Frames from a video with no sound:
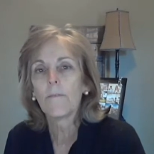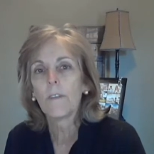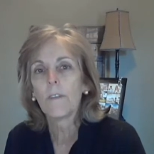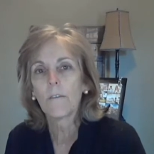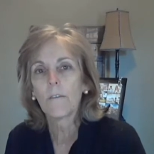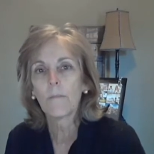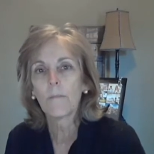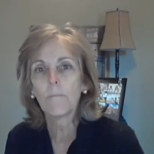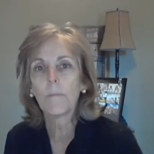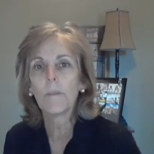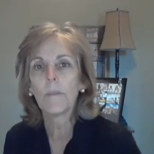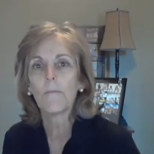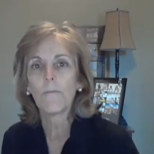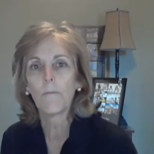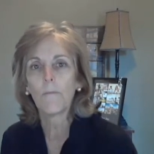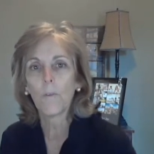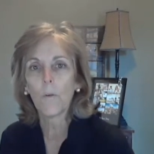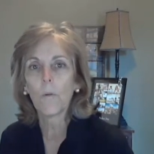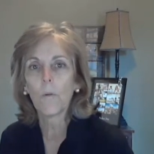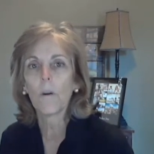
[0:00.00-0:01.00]
noted
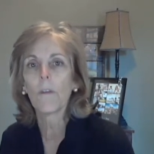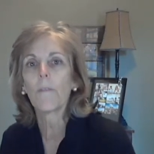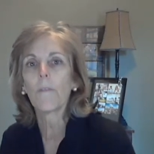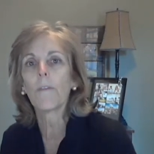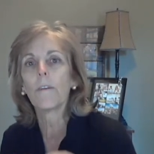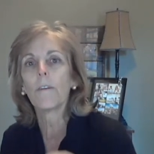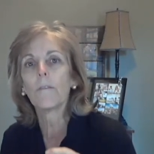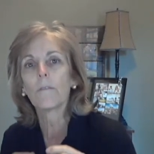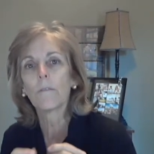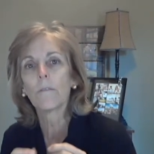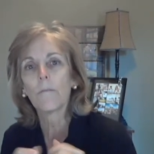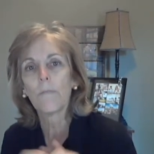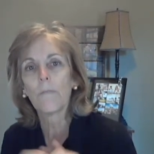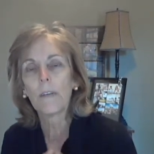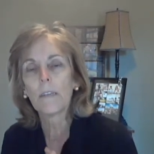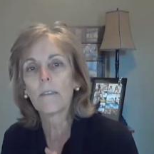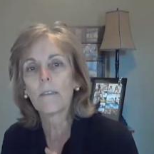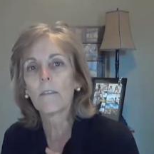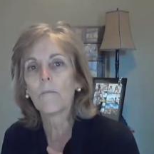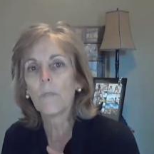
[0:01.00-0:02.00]
before, there's a
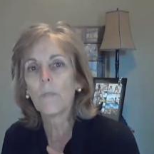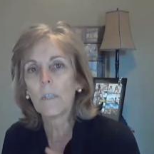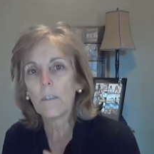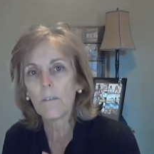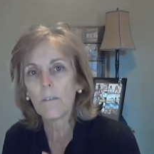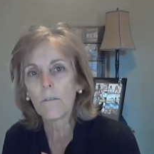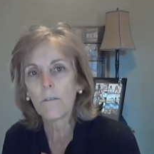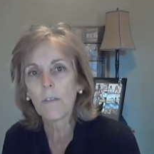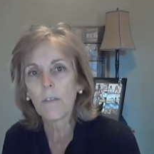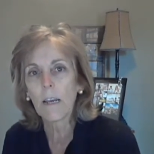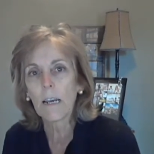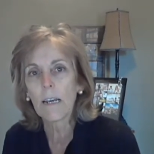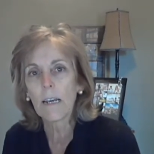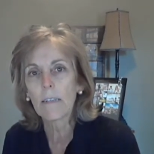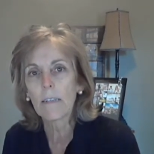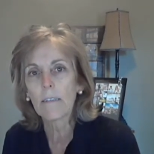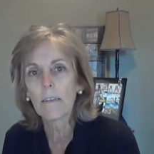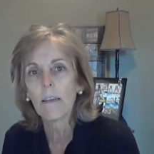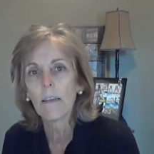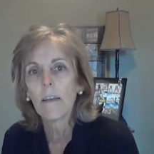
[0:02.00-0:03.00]
reason we do
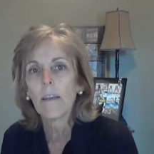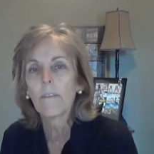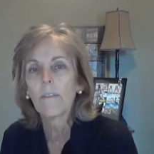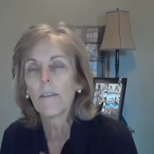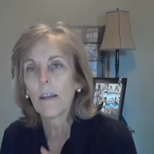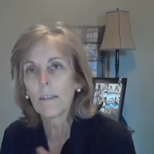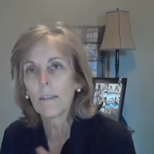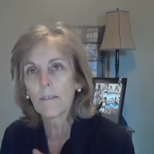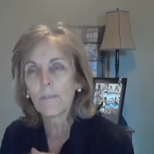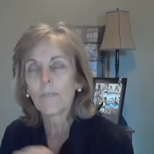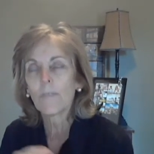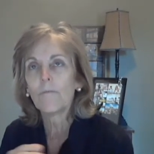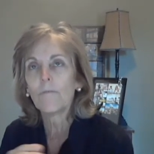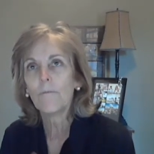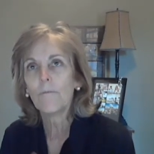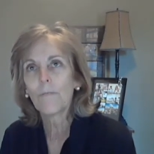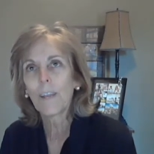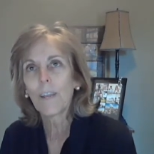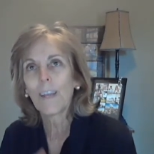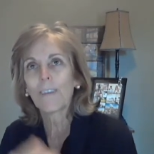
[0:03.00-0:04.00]
that. That's so
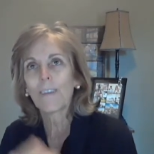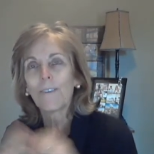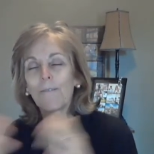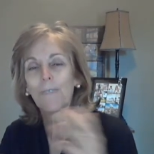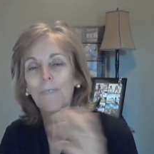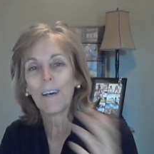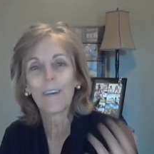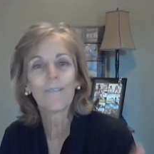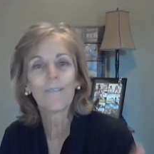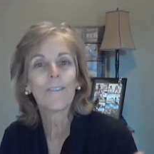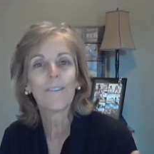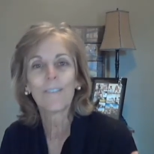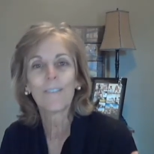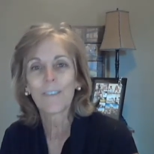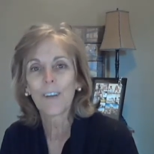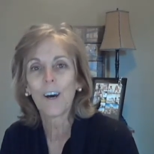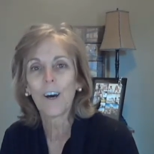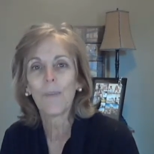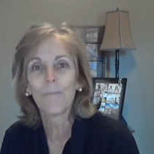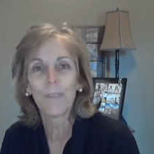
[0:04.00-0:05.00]
you can't go out there
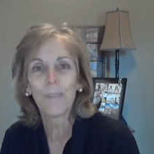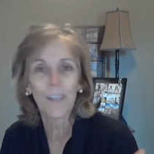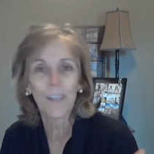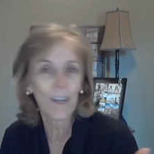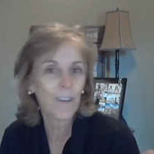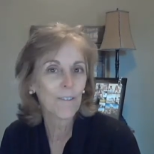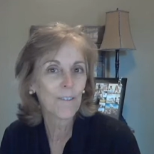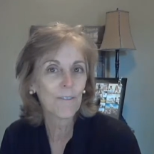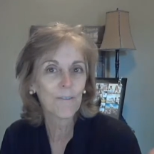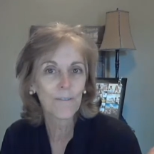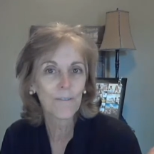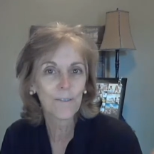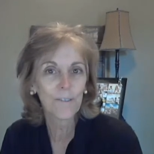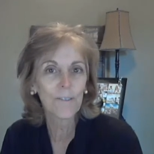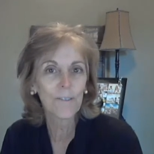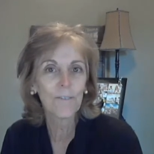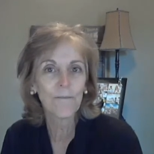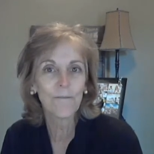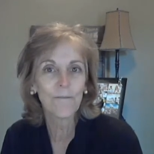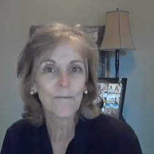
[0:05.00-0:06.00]
and copy other
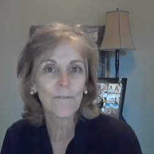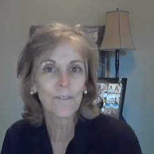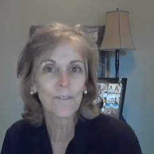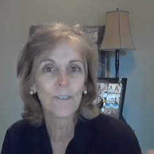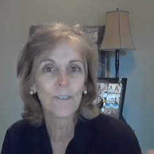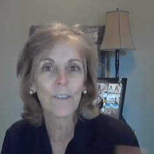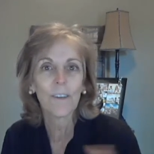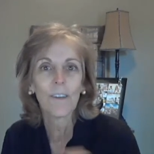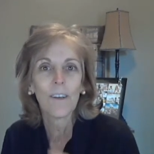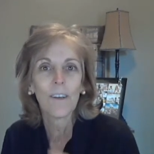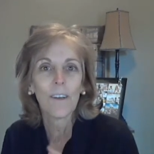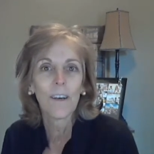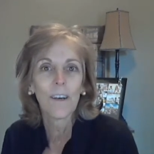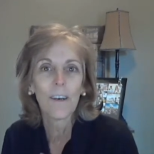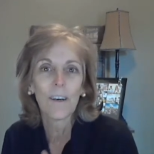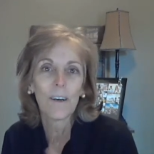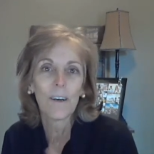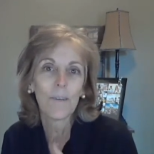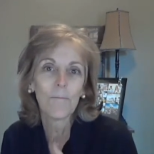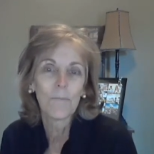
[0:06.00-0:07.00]
students'
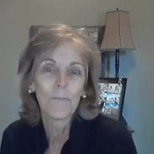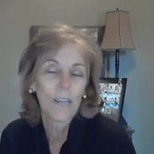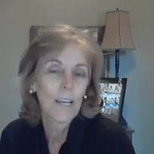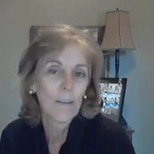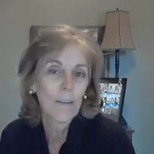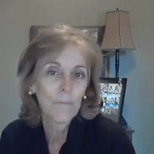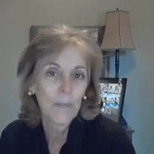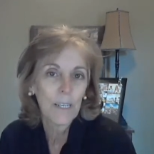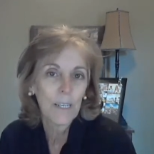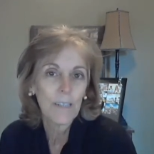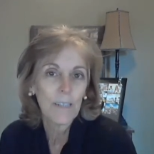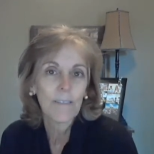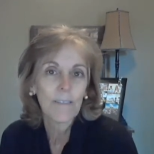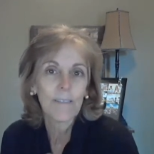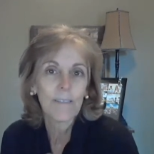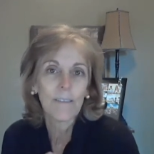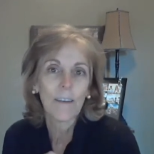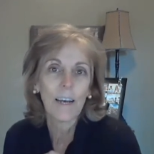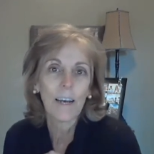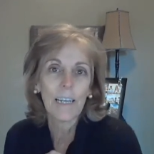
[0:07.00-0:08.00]
um,
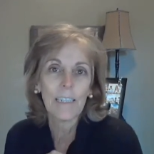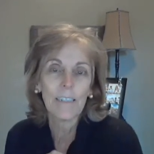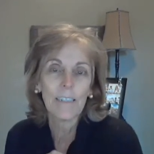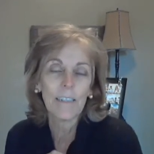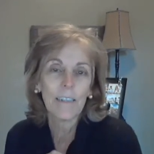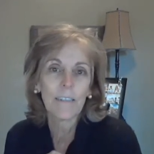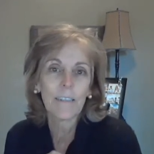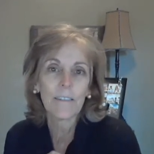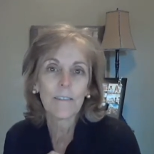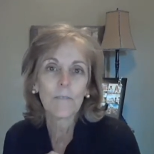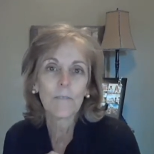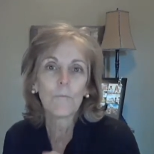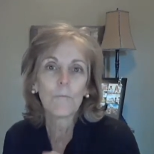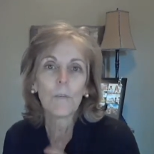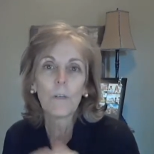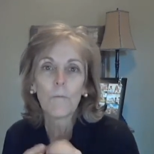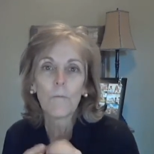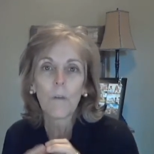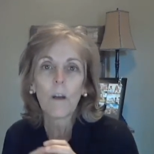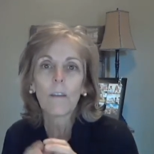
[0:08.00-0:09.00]
database ideas.
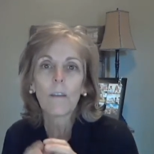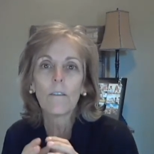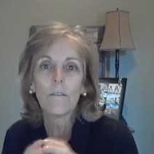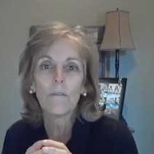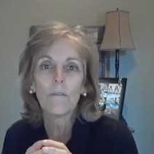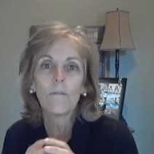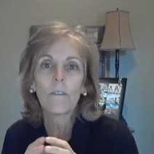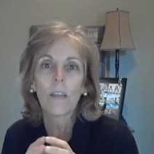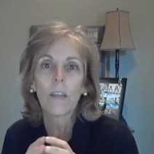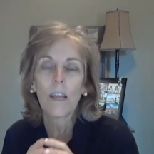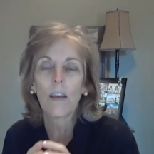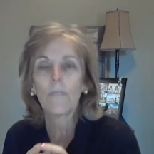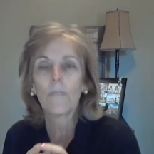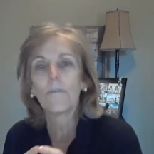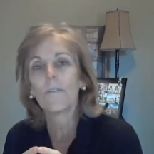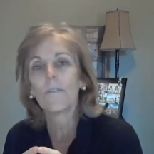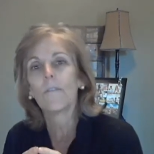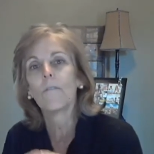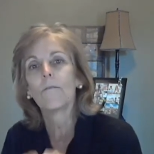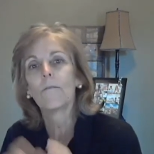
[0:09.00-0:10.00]
We want you to
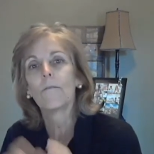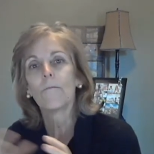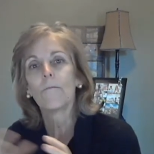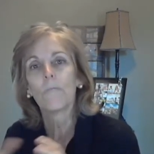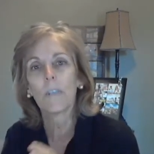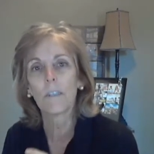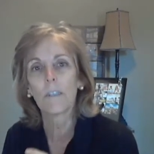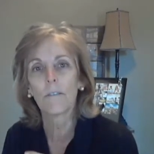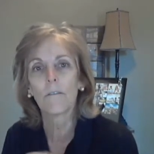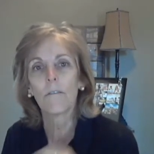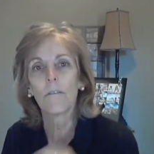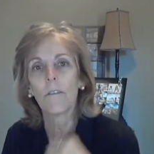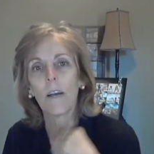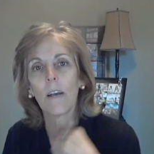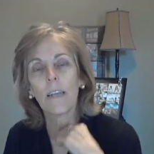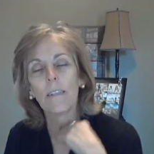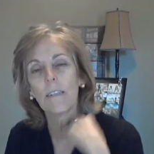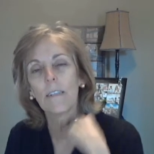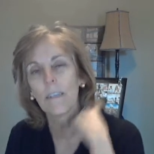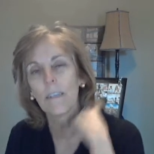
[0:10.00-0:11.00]
have your own original
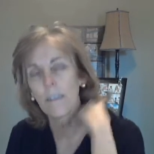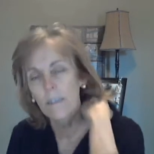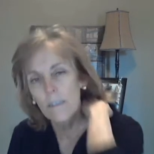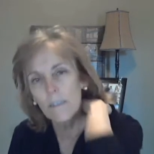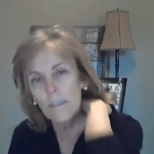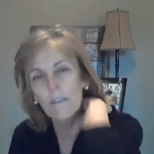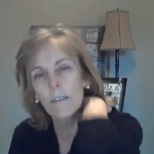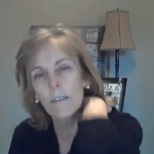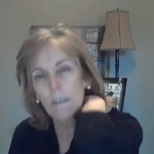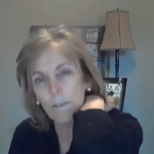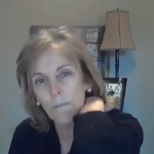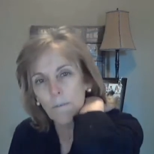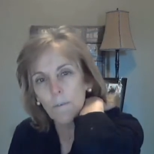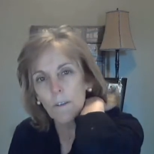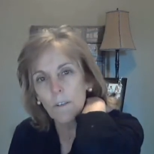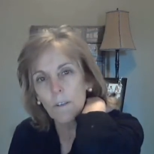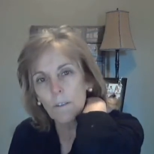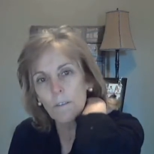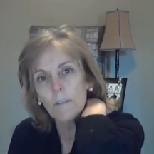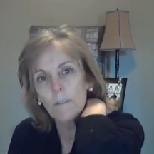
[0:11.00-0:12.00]
idea and to think
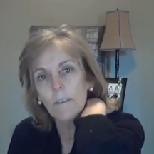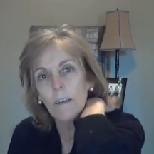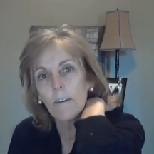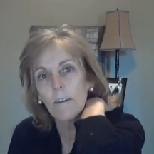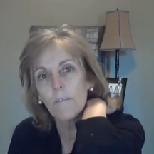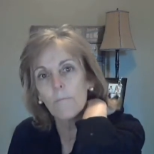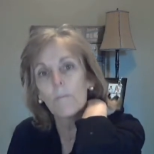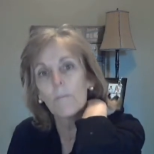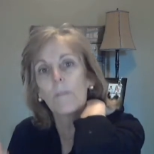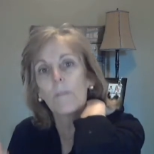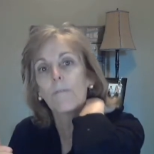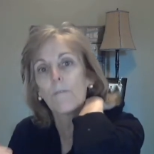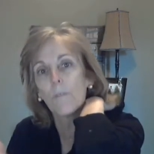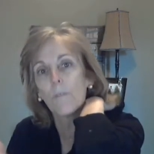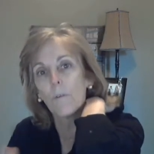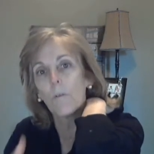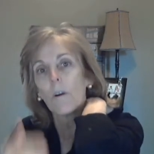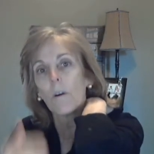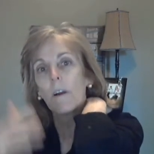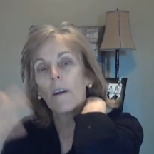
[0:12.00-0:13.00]
for yourself
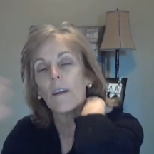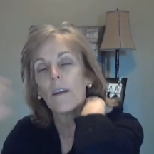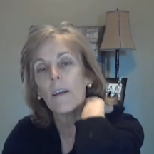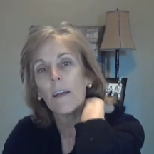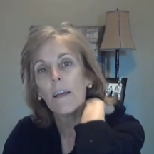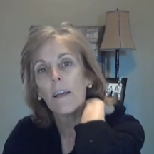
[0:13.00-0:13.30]
before